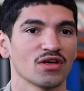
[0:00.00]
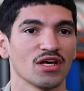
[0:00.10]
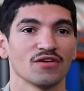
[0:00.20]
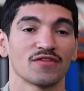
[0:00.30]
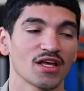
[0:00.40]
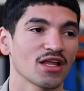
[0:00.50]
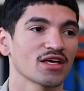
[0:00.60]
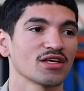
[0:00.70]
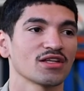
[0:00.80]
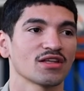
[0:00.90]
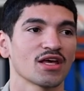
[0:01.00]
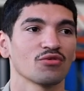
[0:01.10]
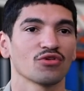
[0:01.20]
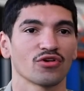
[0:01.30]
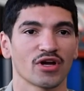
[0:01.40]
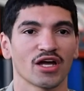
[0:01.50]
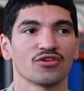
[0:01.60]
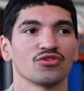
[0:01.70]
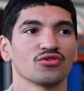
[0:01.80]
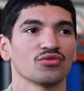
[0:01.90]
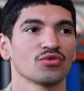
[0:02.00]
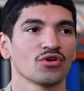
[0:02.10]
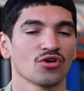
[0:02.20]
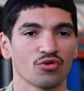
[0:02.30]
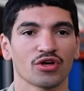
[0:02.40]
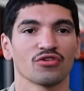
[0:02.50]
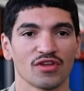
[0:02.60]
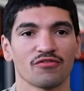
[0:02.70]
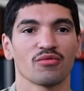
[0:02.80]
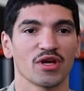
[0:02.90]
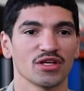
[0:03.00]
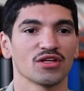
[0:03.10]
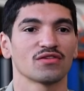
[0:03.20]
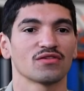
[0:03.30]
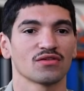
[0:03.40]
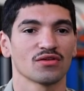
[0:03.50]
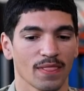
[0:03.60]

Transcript: And if they like it, they will learn how to do quicker, safer maintenance.